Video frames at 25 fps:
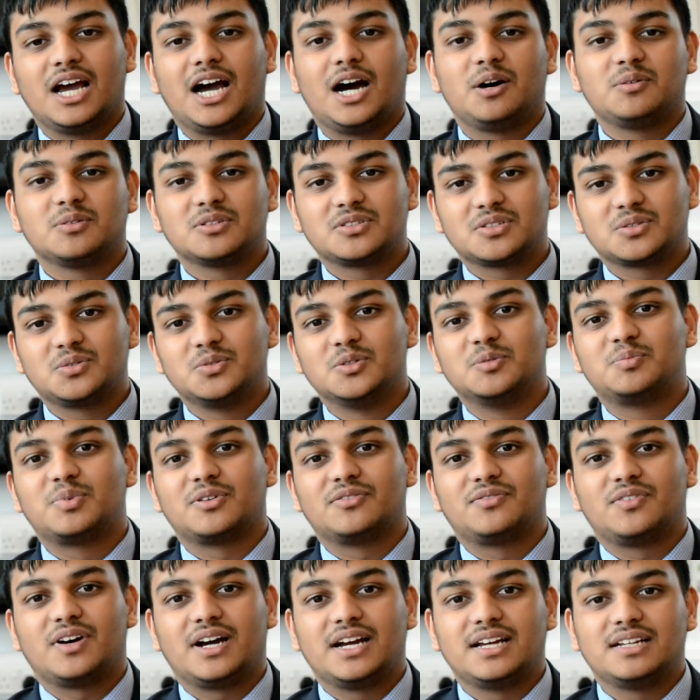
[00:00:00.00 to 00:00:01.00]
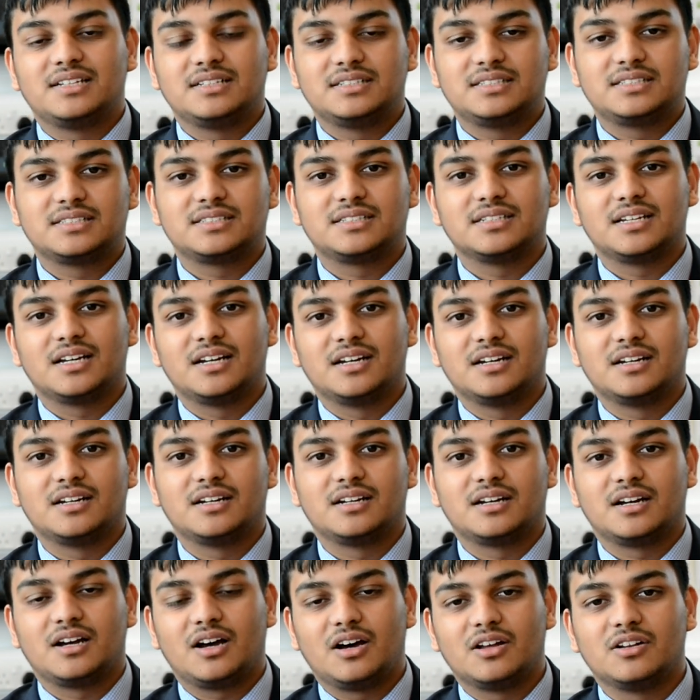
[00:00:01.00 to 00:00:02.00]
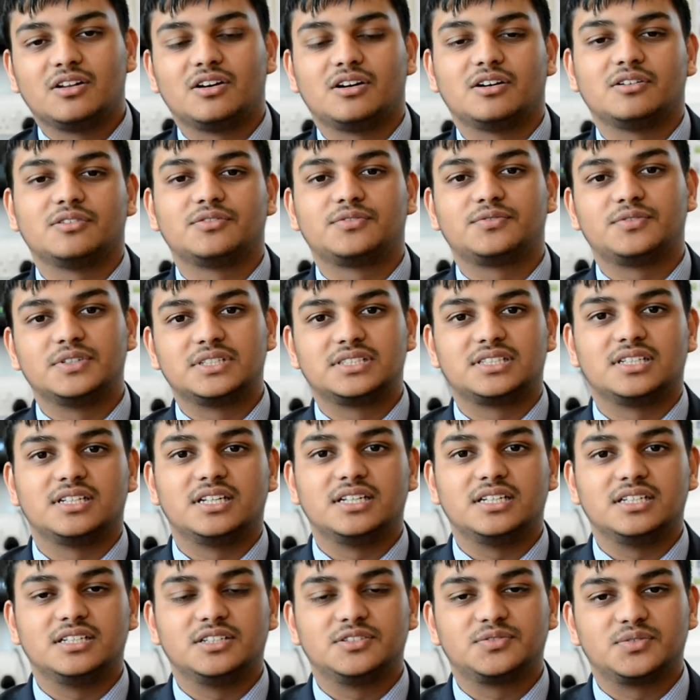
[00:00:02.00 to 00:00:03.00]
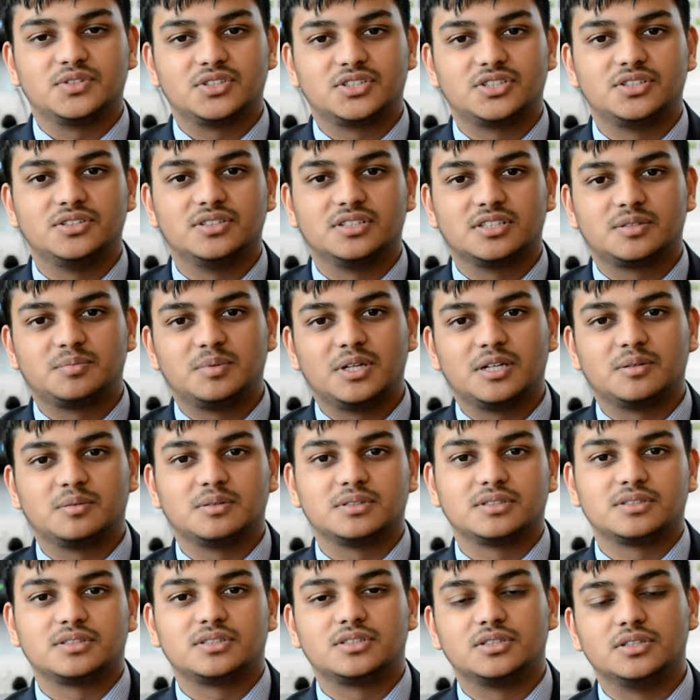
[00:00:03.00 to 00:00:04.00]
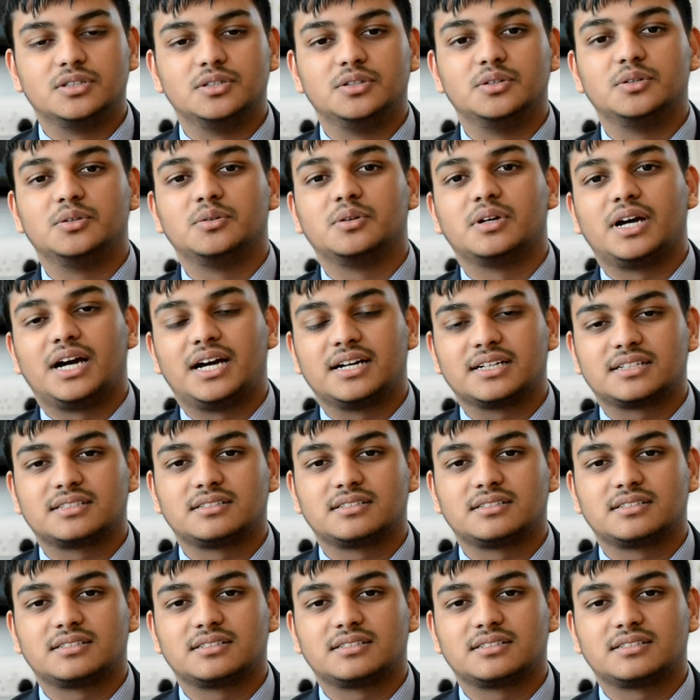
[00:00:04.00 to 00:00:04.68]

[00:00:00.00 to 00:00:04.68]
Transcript: Our school provides a lot of facilities for students to be able to